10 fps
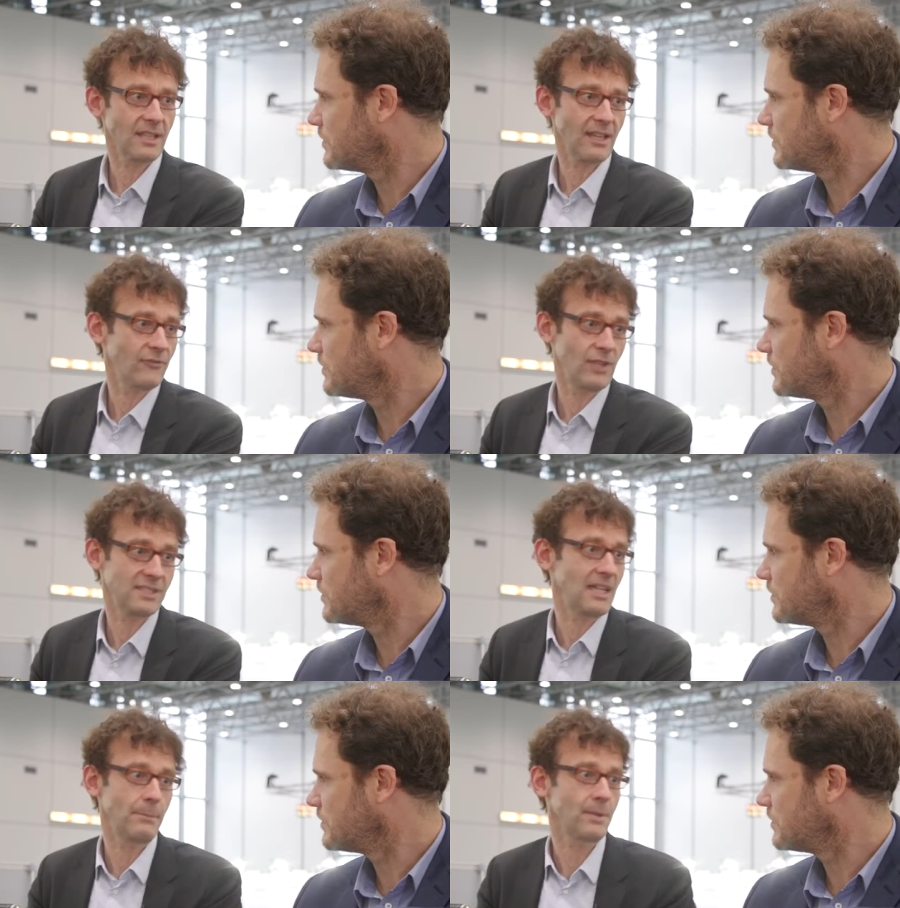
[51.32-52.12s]
Speaker 1: like, for
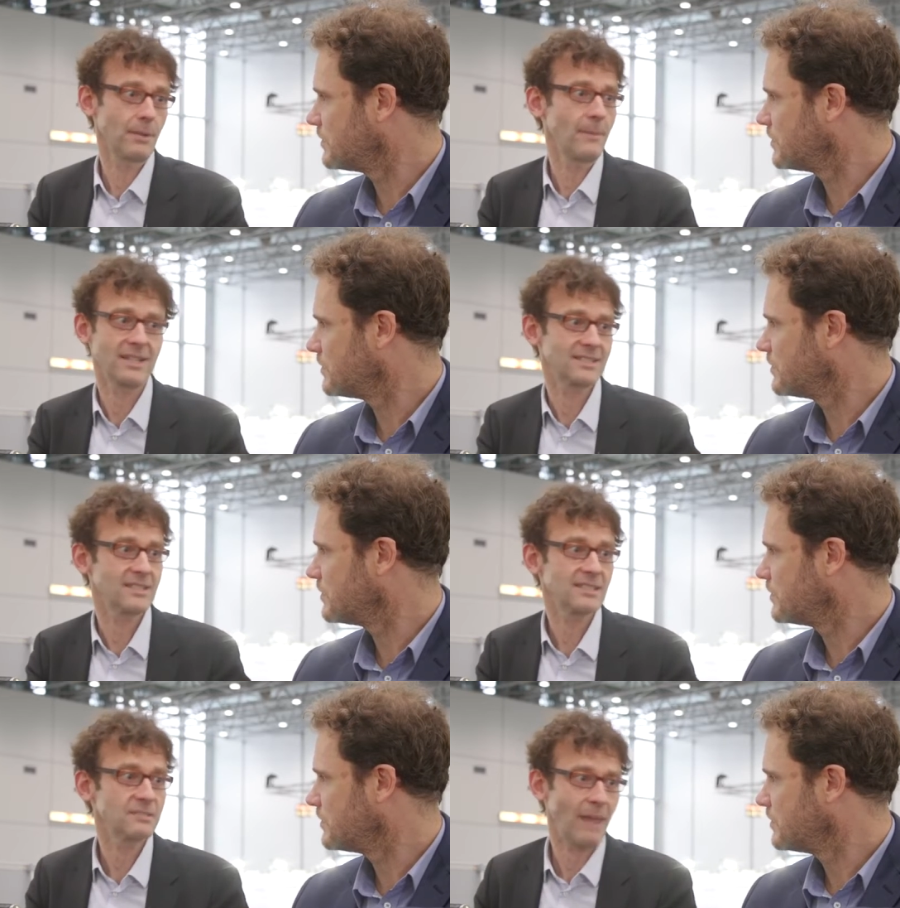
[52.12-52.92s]
example, a
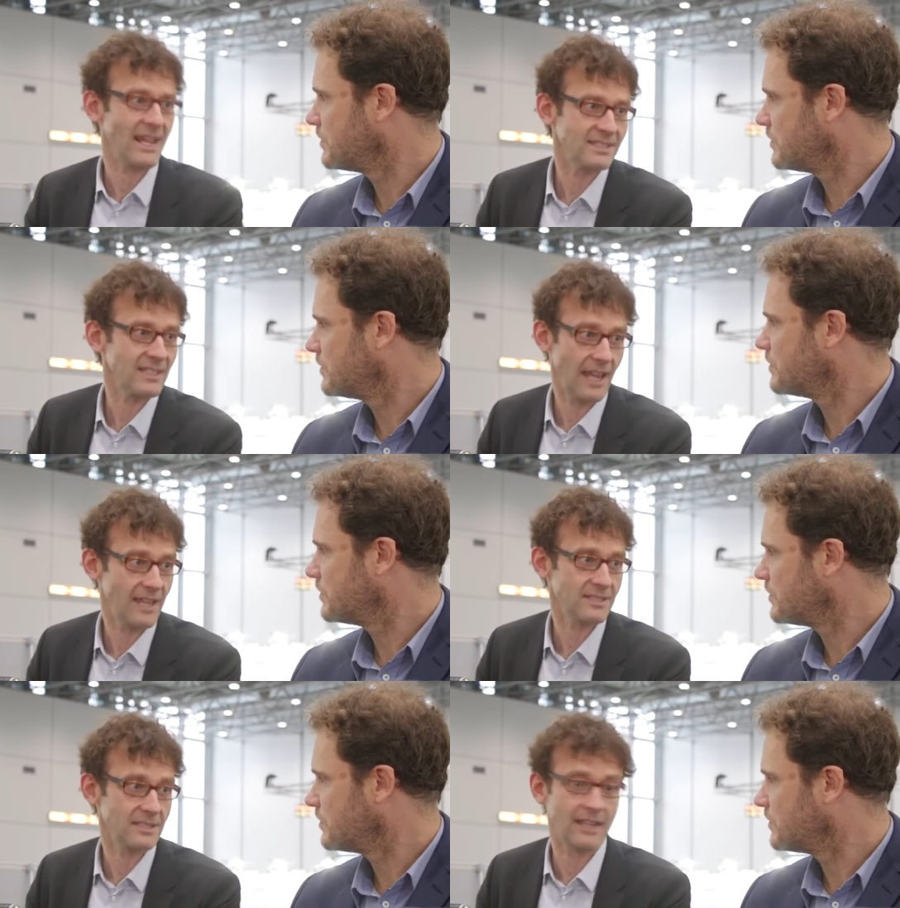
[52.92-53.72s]
Mercedes-Benz
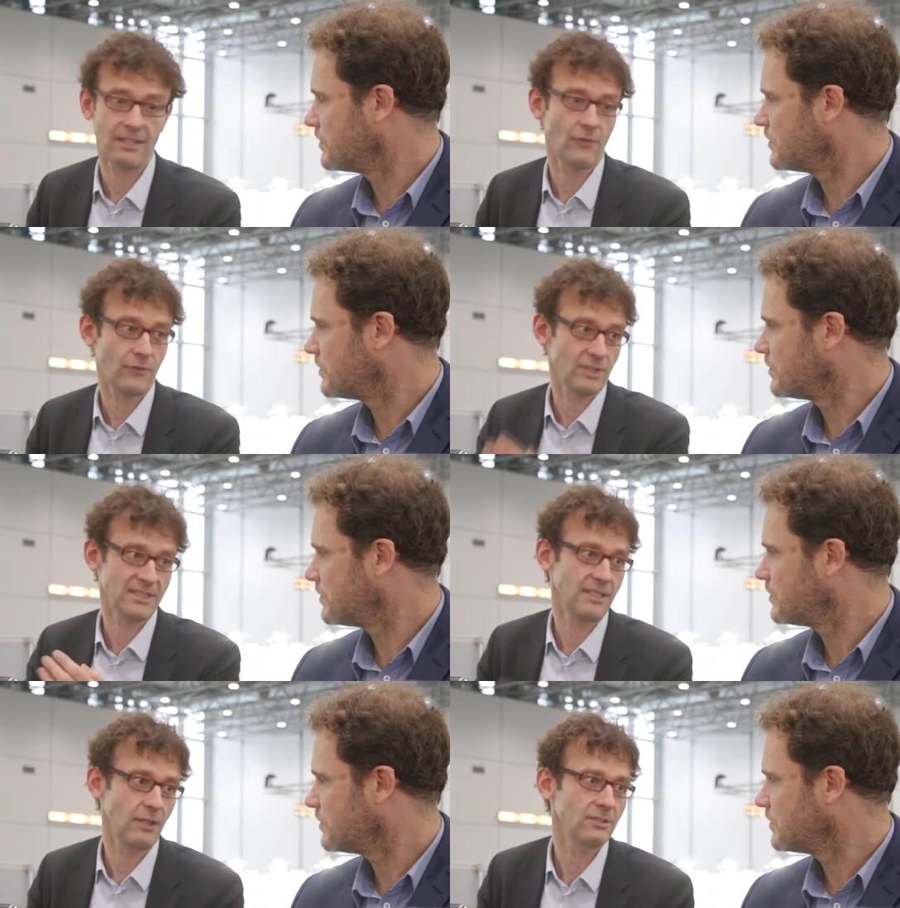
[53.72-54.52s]
has. They, of
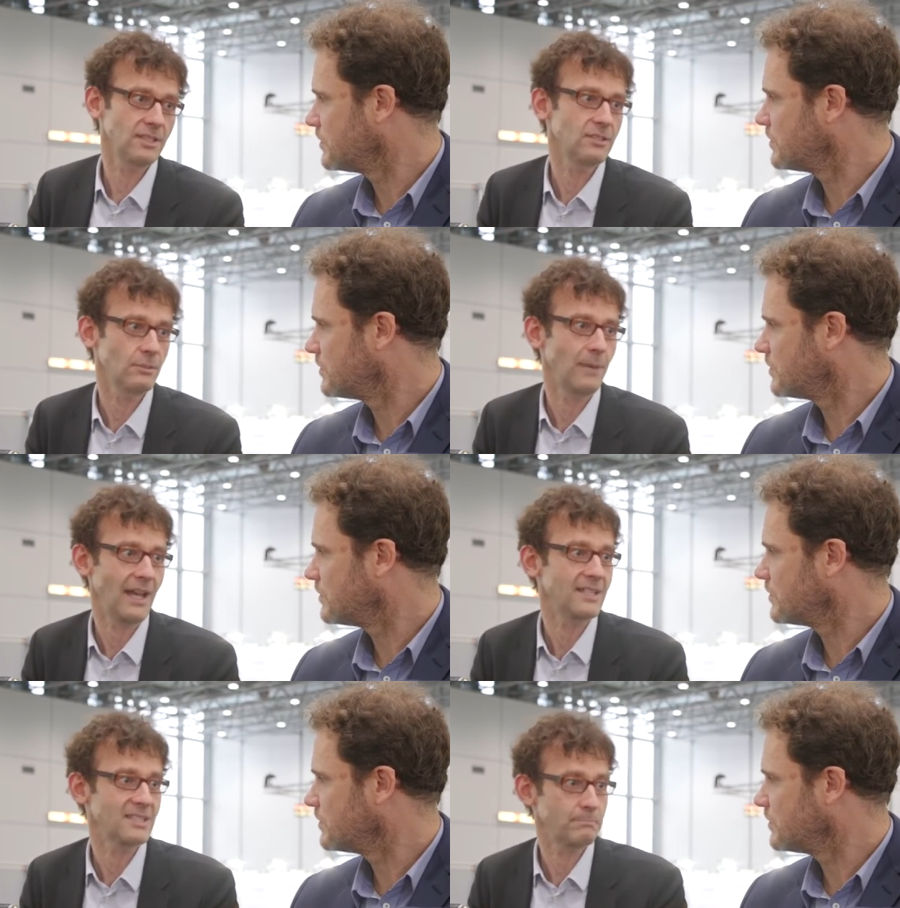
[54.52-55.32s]
course, they don't need to
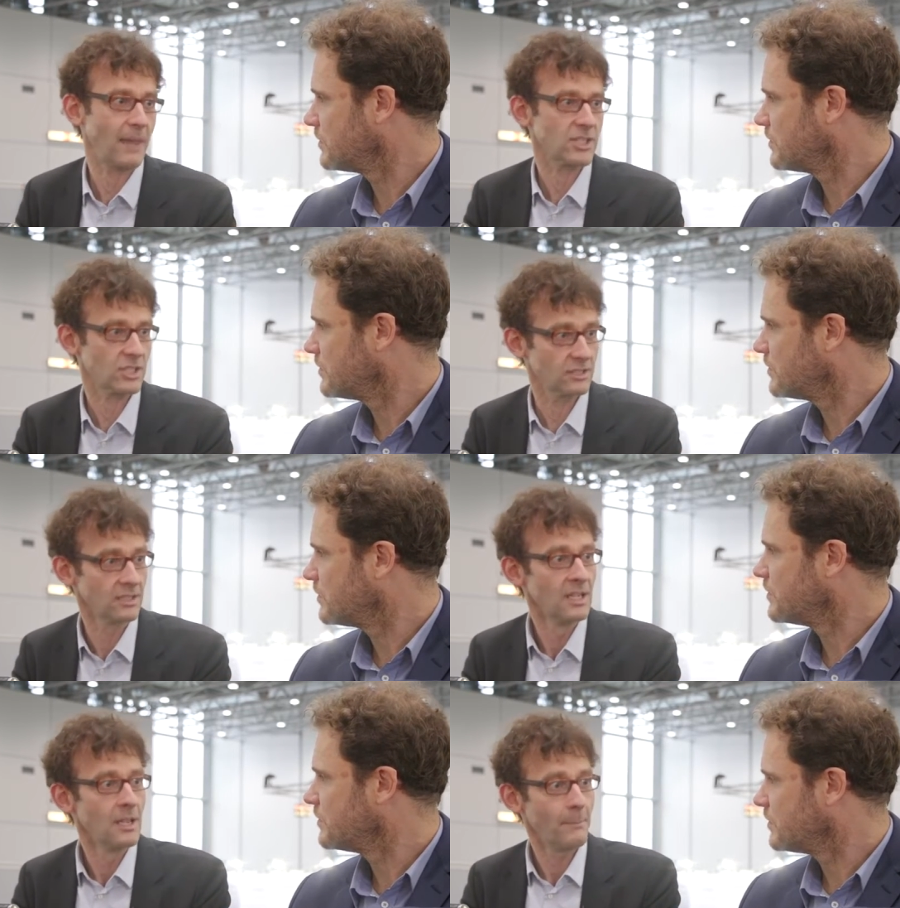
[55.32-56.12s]
buy
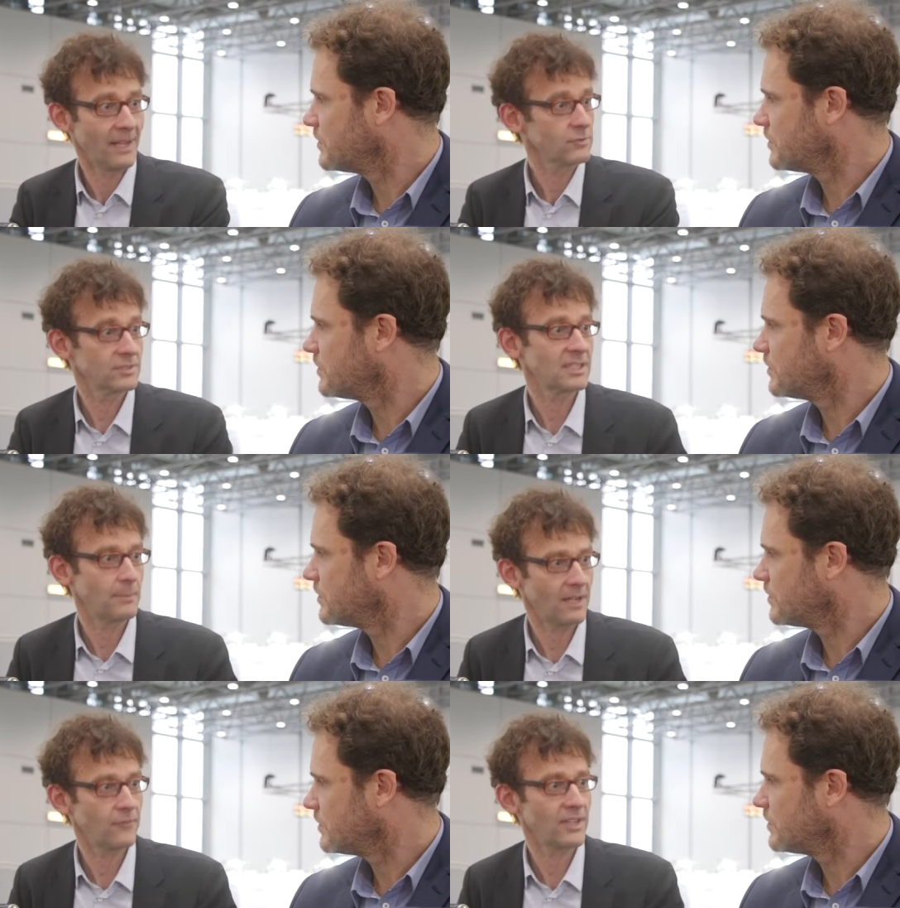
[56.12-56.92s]
special batteries,
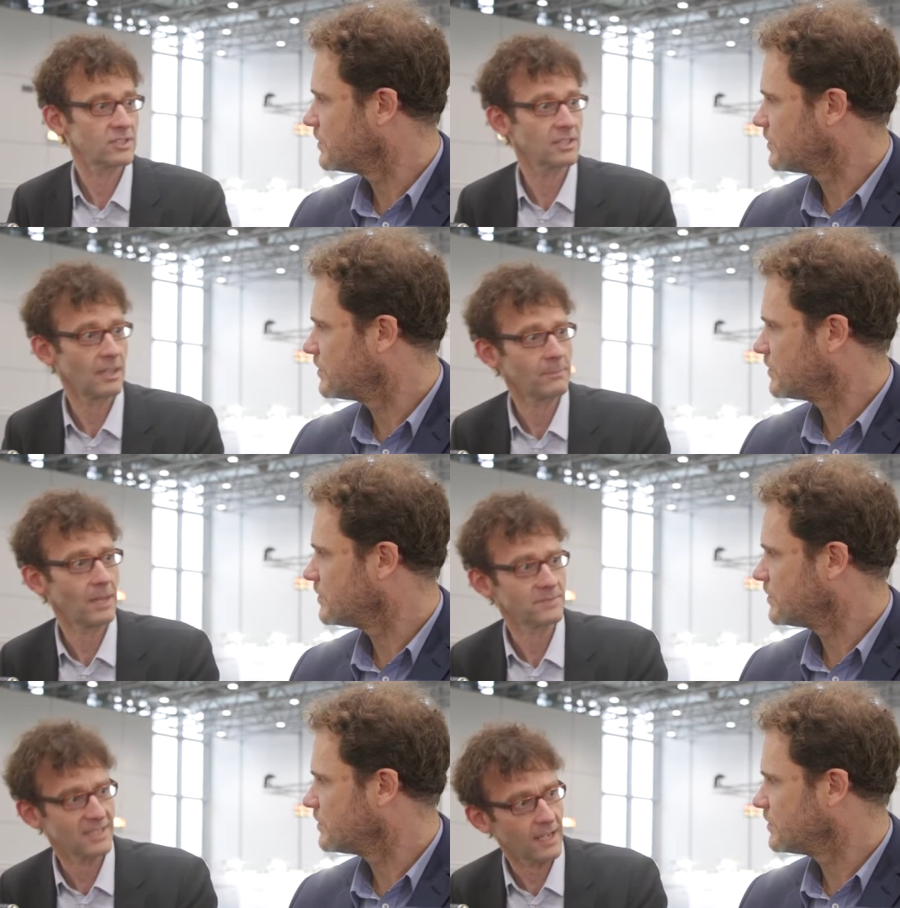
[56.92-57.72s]
they manufacture them
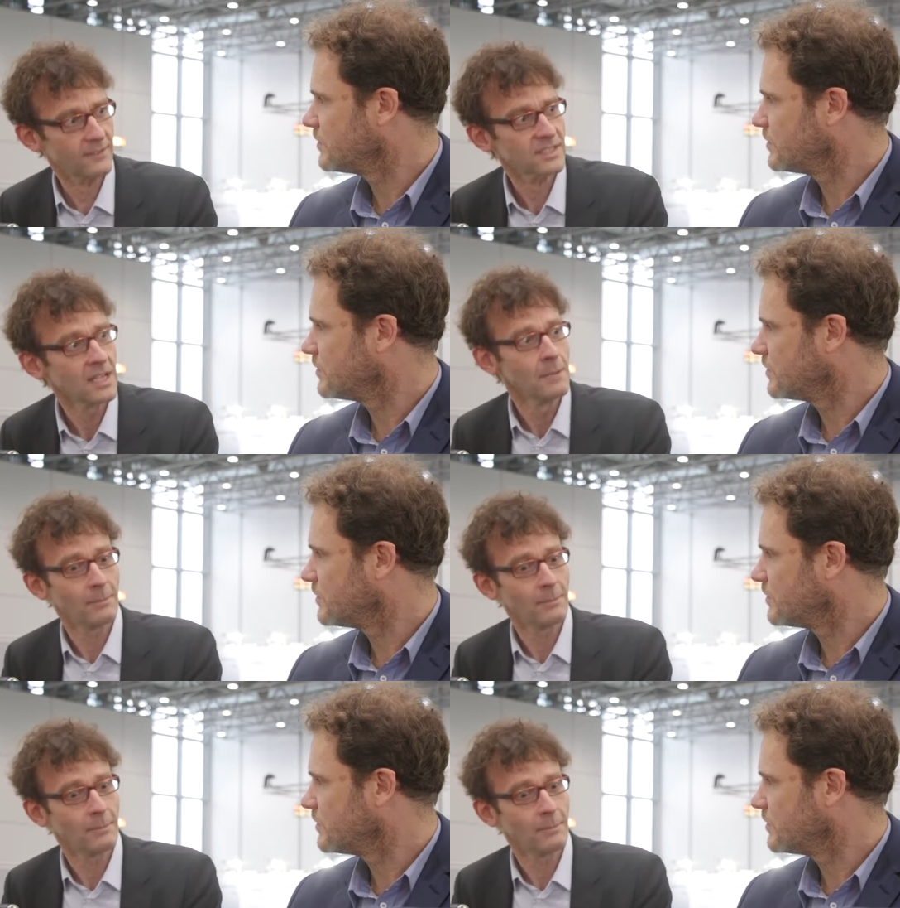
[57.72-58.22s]
themselves.